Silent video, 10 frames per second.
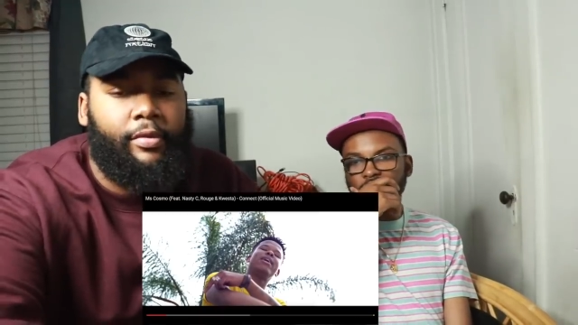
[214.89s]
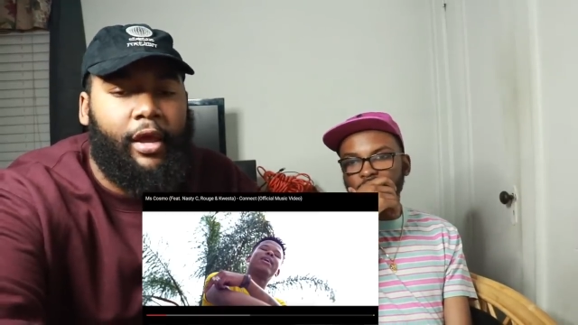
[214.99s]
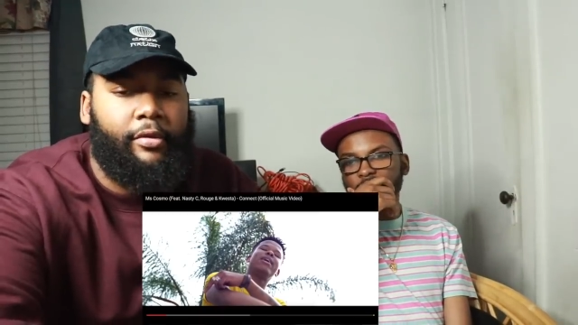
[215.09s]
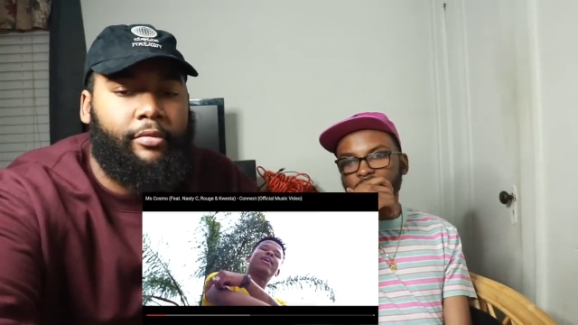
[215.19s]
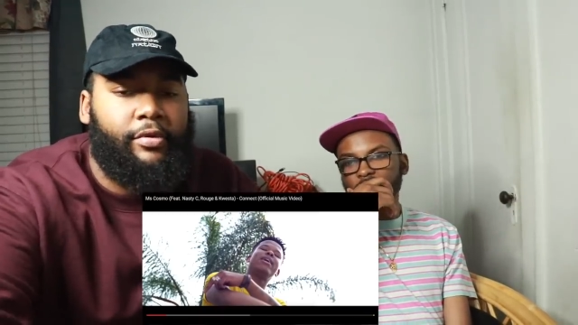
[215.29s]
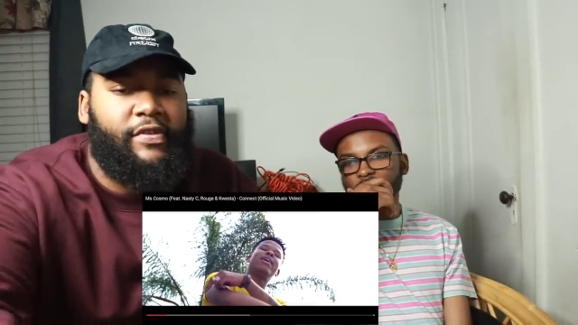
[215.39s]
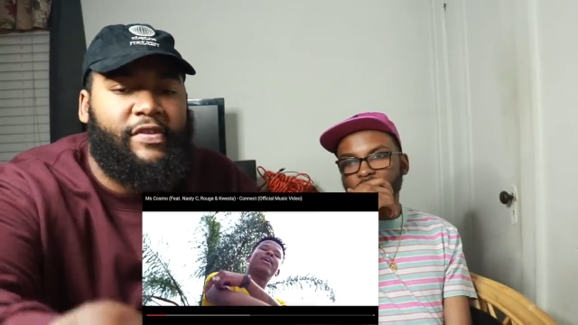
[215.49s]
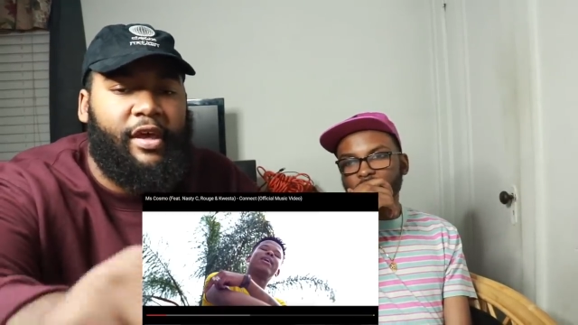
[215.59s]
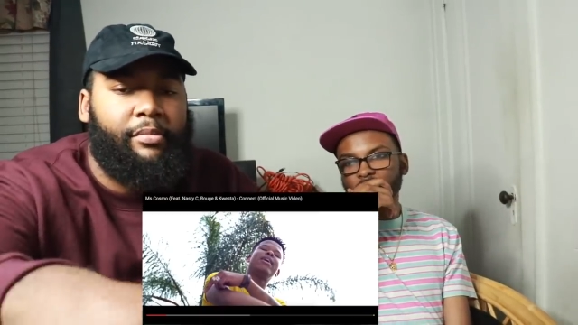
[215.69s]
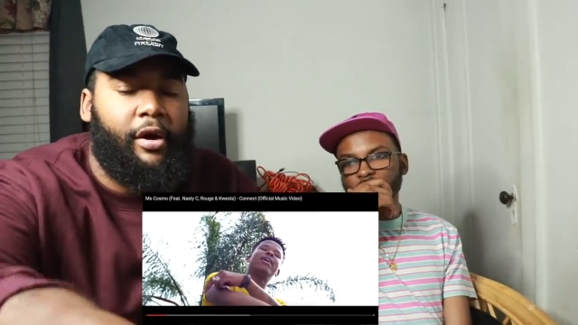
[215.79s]
Speaker 1: like
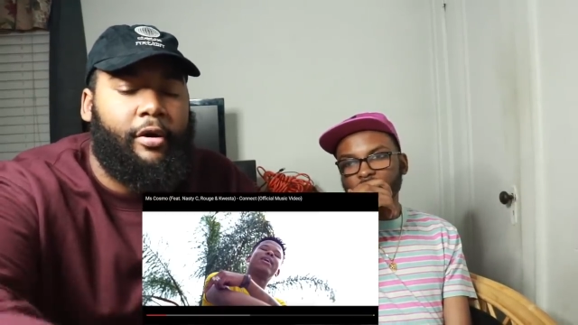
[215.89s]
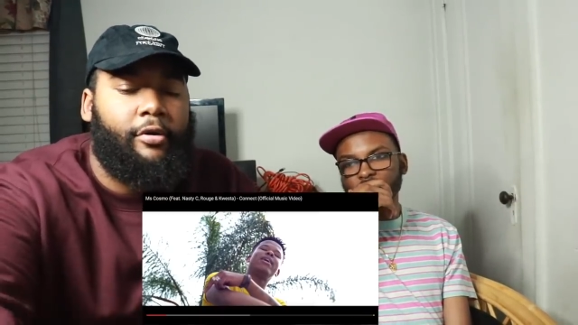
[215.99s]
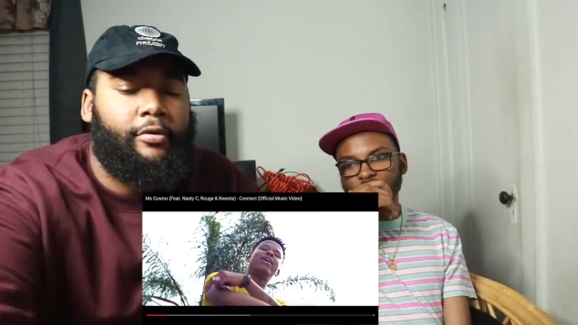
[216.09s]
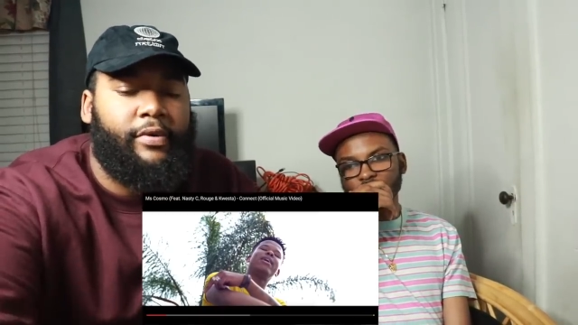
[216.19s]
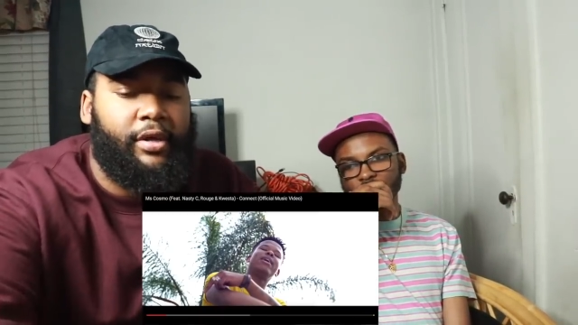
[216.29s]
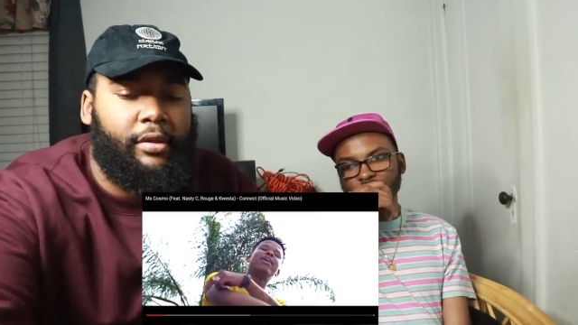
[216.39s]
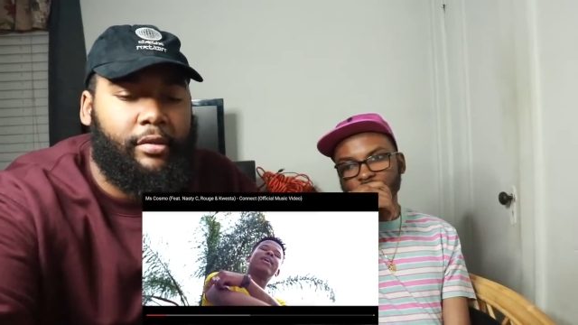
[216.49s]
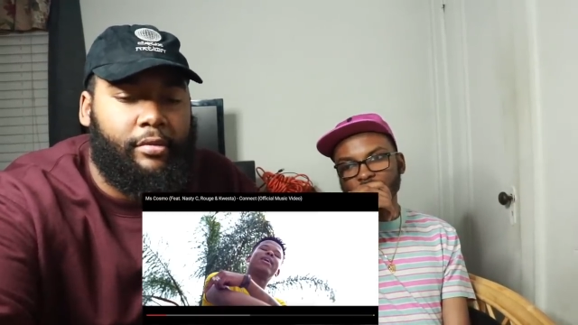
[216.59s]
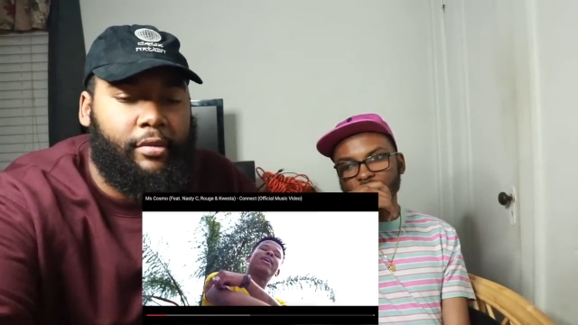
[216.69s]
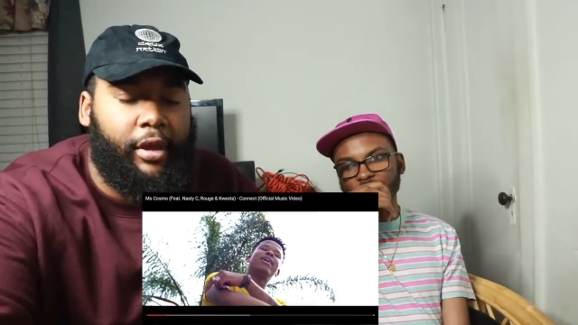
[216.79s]
reset my whole
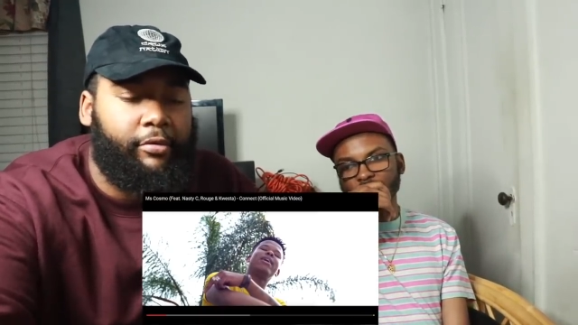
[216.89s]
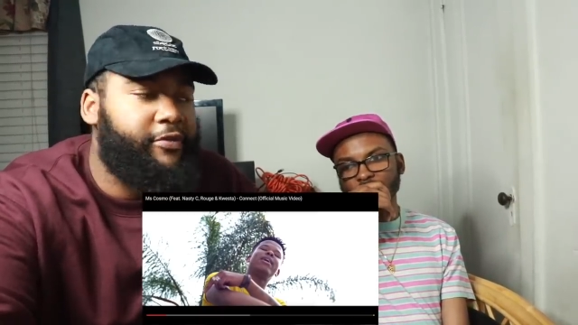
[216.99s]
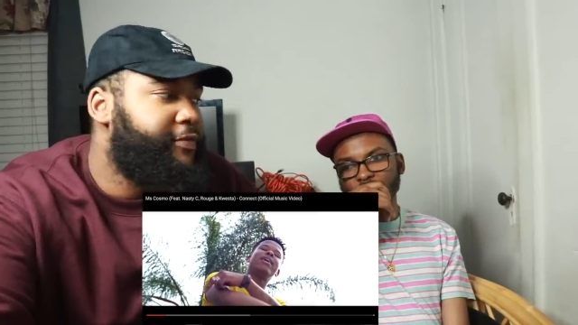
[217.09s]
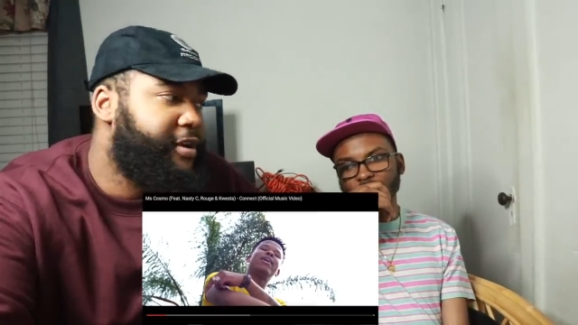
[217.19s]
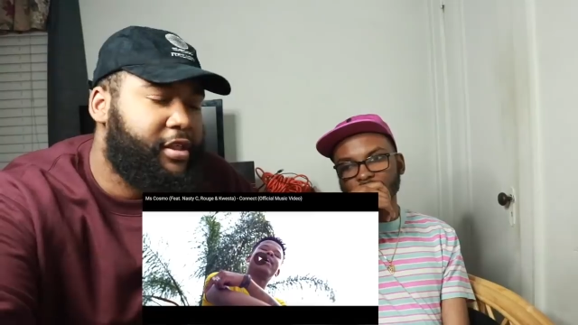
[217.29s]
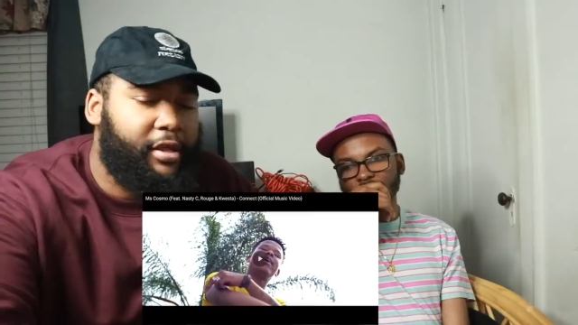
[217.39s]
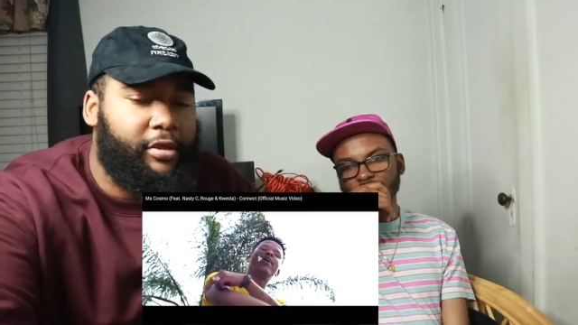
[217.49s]
fucking like refresh the